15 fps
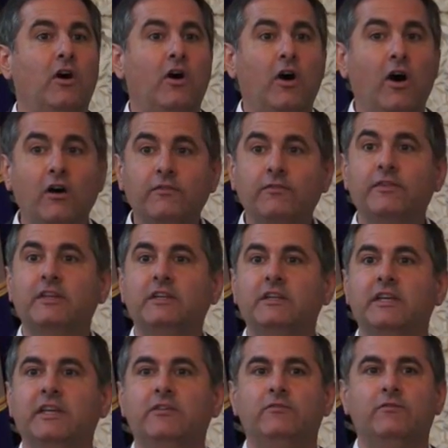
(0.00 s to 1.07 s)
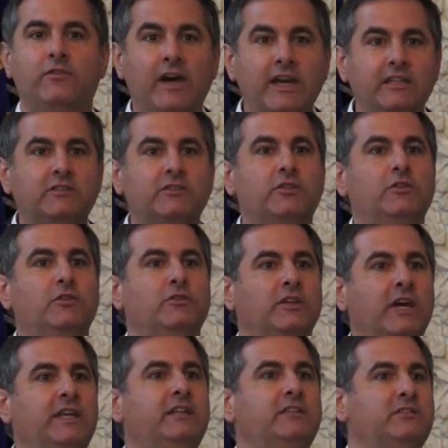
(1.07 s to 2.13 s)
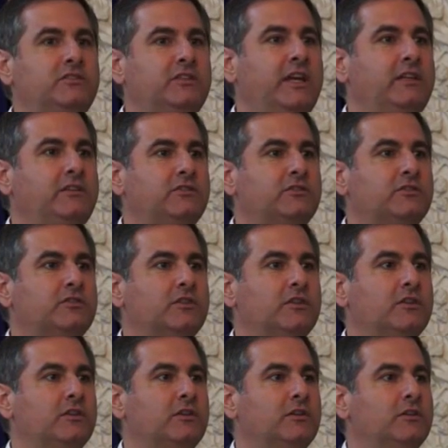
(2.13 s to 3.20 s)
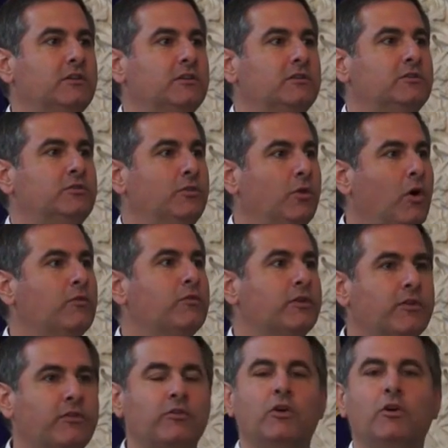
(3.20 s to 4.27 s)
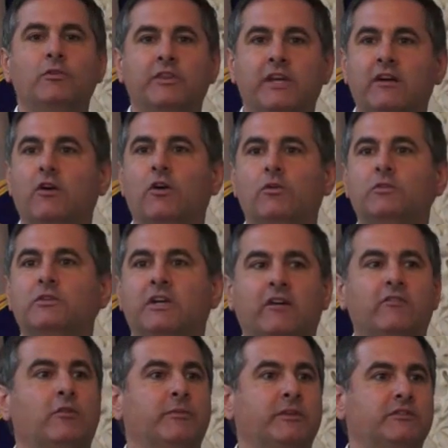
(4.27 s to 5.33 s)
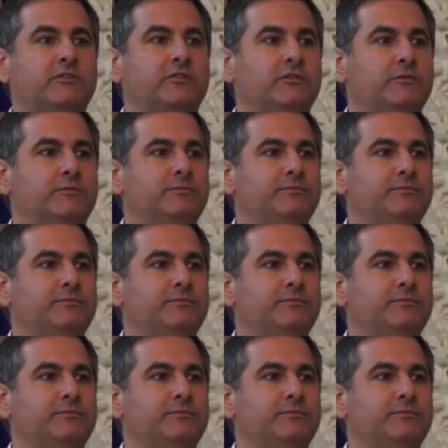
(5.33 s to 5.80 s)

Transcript: often invite the United States to overthrow their own governments.